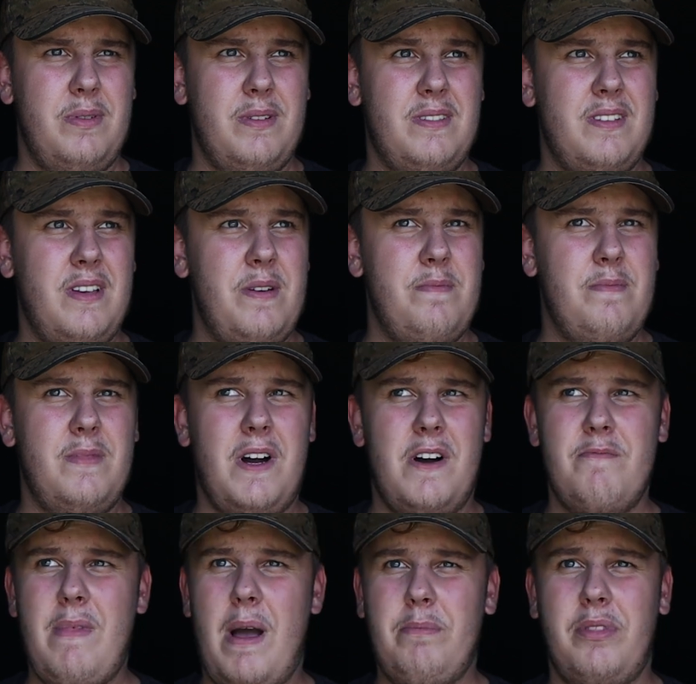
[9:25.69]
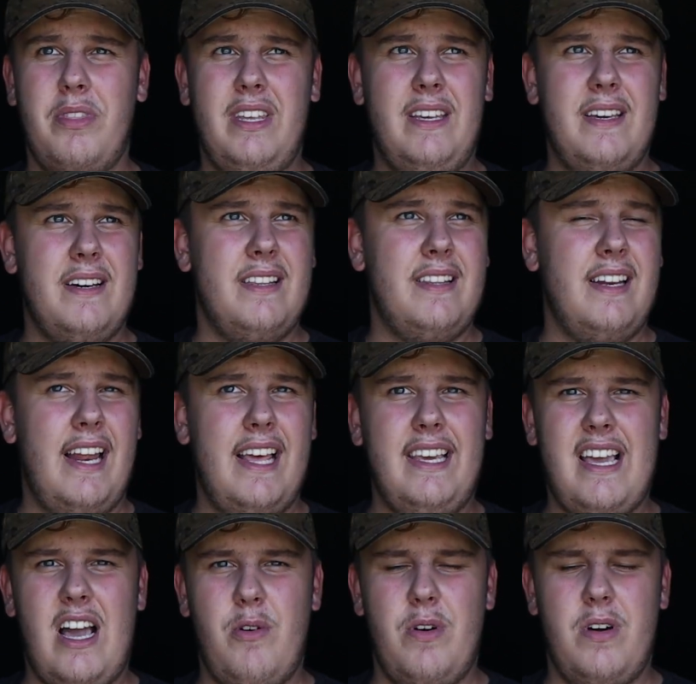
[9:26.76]
But I've mapped the
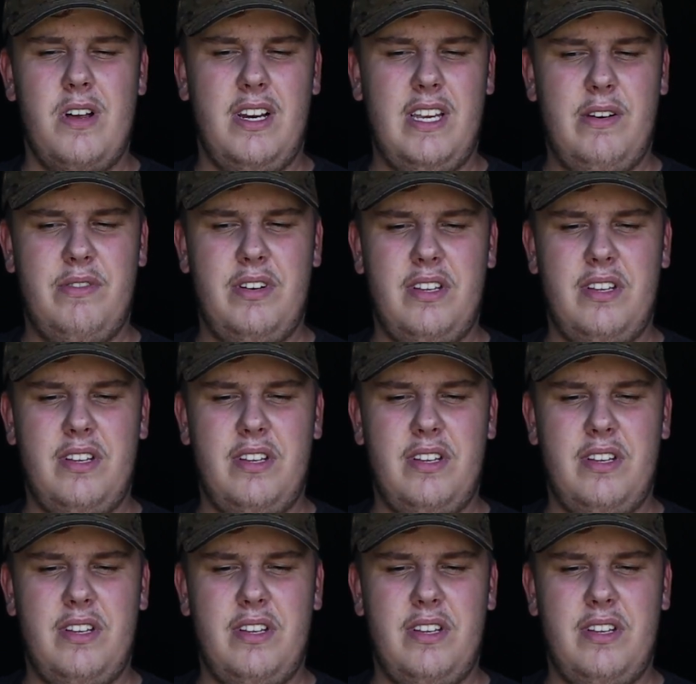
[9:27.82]
lake out earlier,